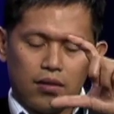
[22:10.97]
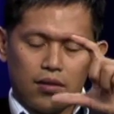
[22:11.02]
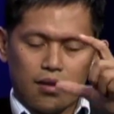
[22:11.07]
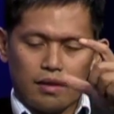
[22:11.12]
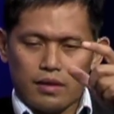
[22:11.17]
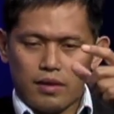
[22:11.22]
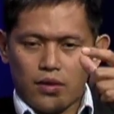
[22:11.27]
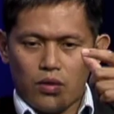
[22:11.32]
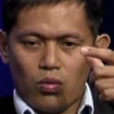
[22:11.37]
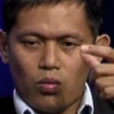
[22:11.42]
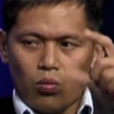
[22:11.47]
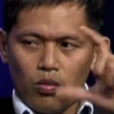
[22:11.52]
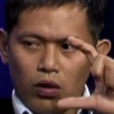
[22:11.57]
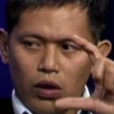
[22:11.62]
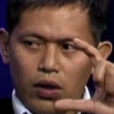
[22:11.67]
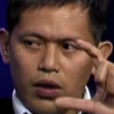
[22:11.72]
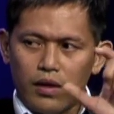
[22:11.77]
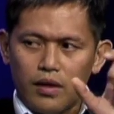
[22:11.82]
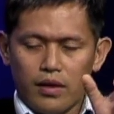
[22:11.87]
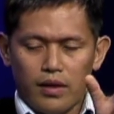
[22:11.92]
You know, so
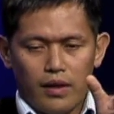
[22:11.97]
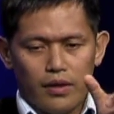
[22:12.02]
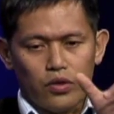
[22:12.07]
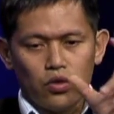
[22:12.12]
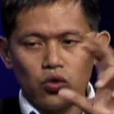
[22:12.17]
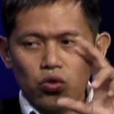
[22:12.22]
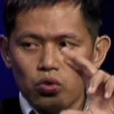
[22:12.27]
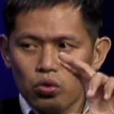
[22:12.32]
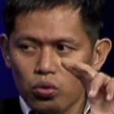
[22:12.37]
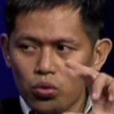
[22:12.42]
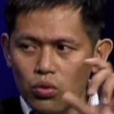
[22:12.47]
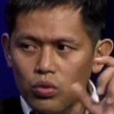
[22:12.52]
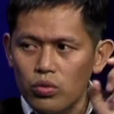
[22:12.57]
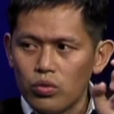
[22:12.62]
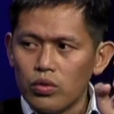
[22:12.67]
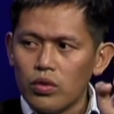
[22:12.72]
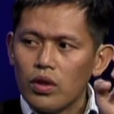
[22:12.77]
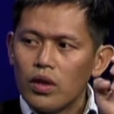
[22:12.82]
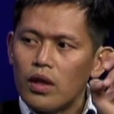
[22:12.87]
1, then 2,